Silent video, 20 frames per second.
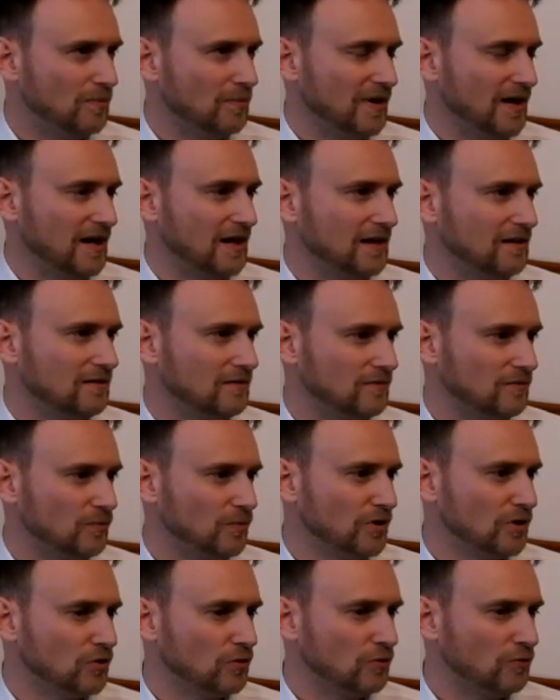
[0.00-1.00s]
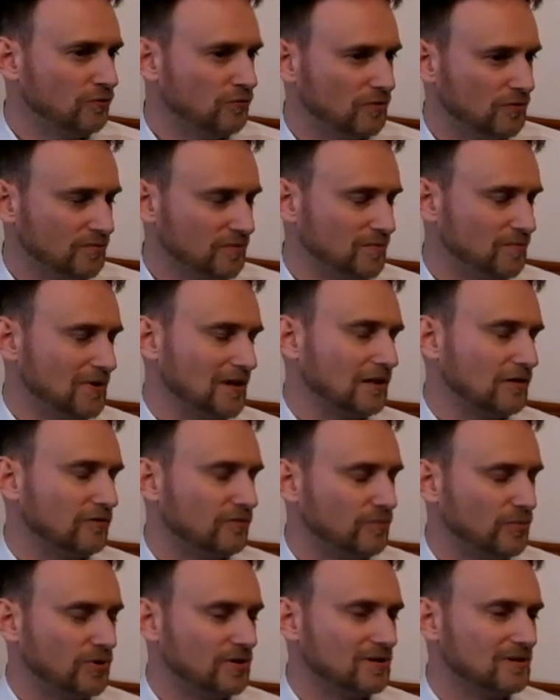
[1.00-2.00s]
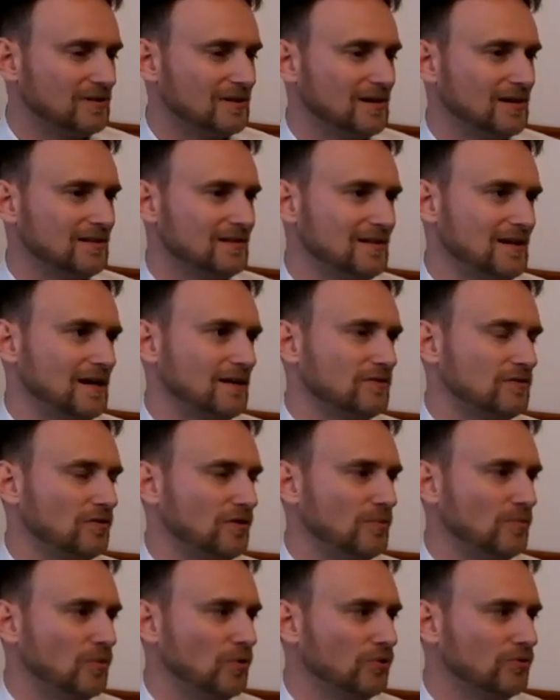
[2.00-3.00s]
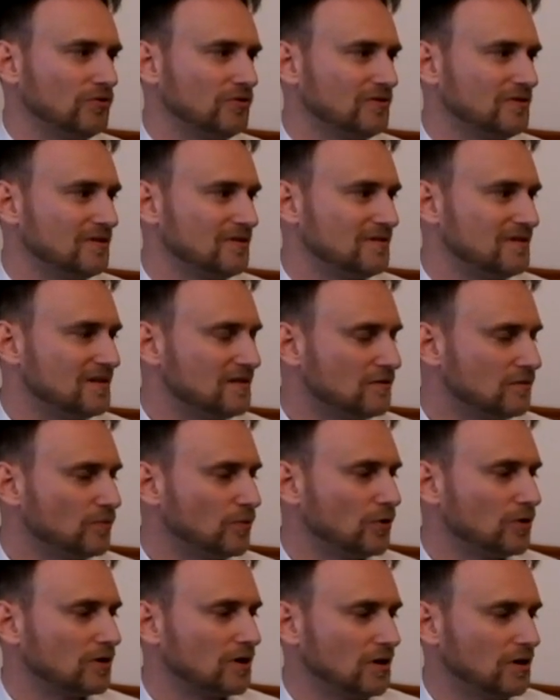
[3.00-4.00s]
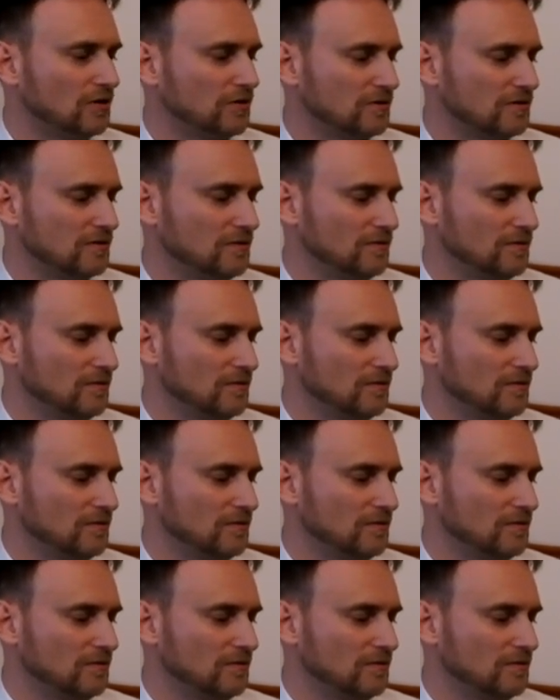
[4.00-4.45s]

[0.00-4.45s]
And we know from the Battle of Britain that actually most didn't work out,